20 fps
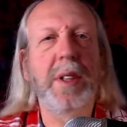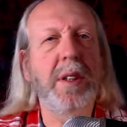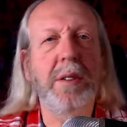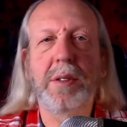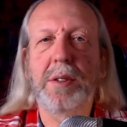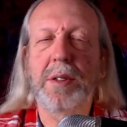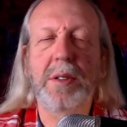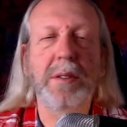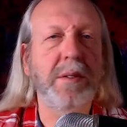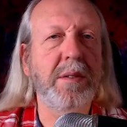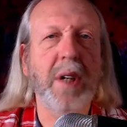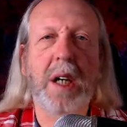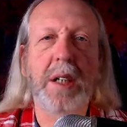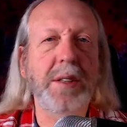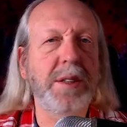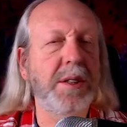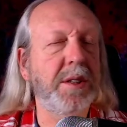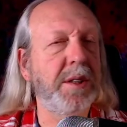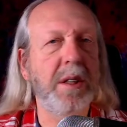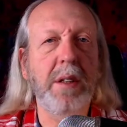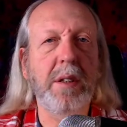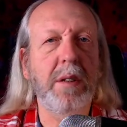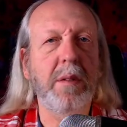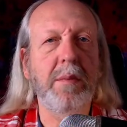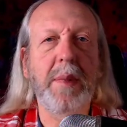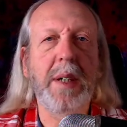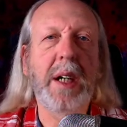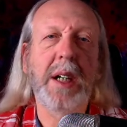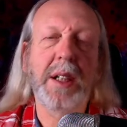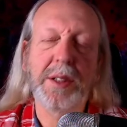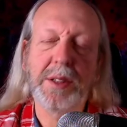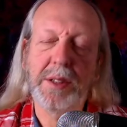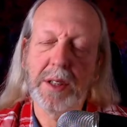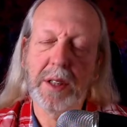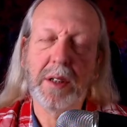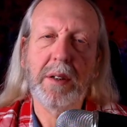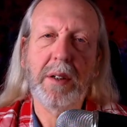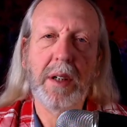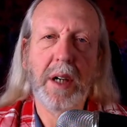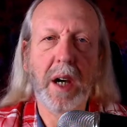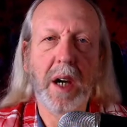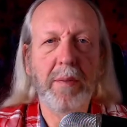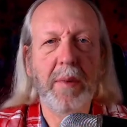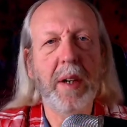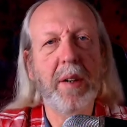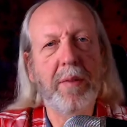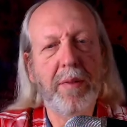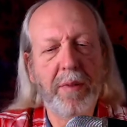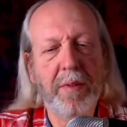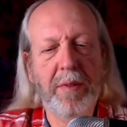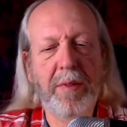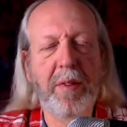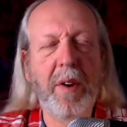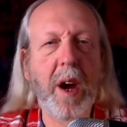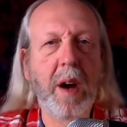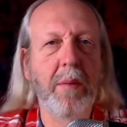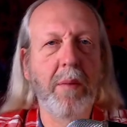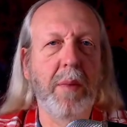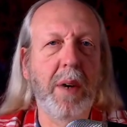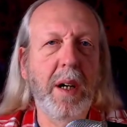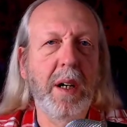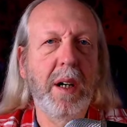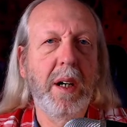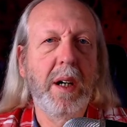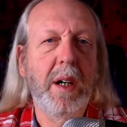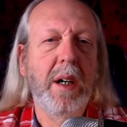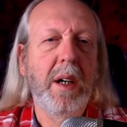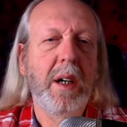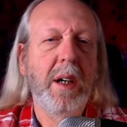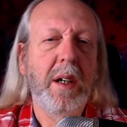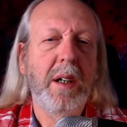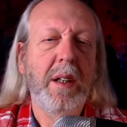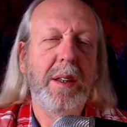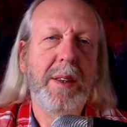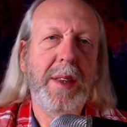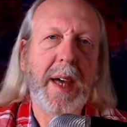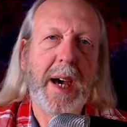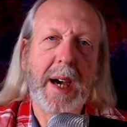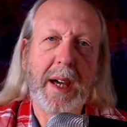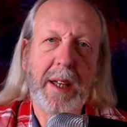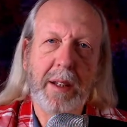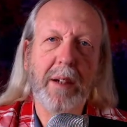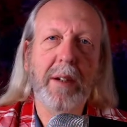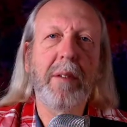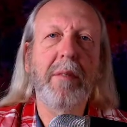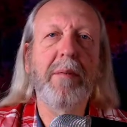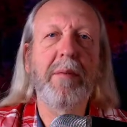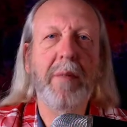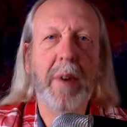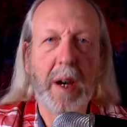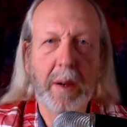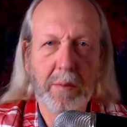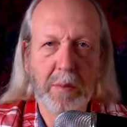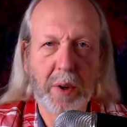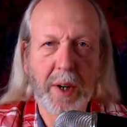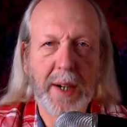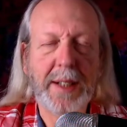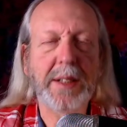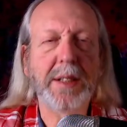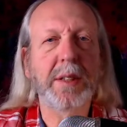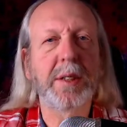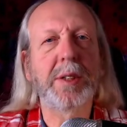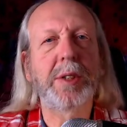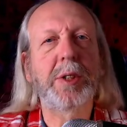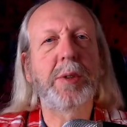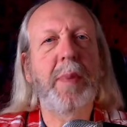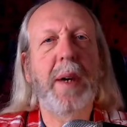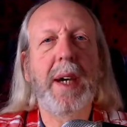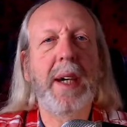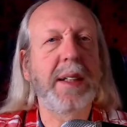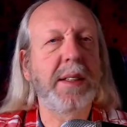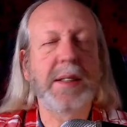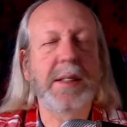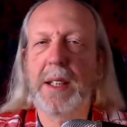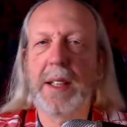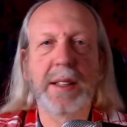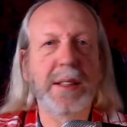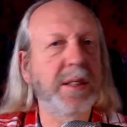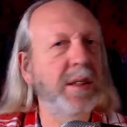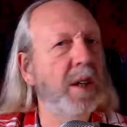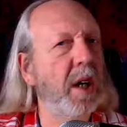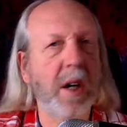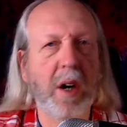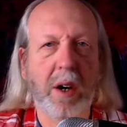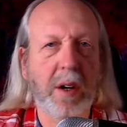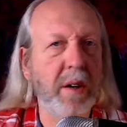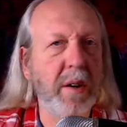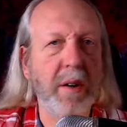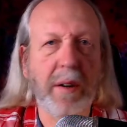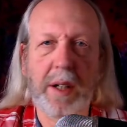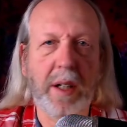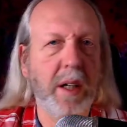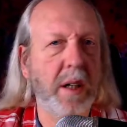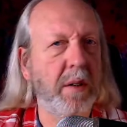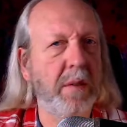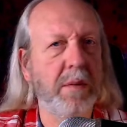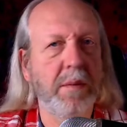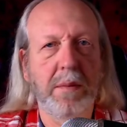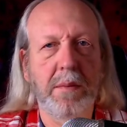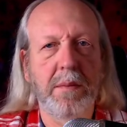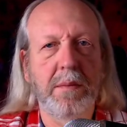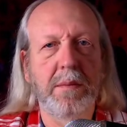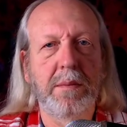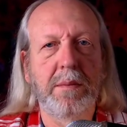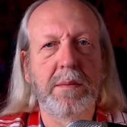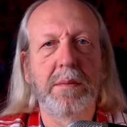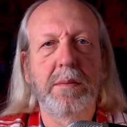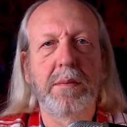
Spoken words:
one that you choose not to do because you're coming from that vibrational space that it's not honoring you.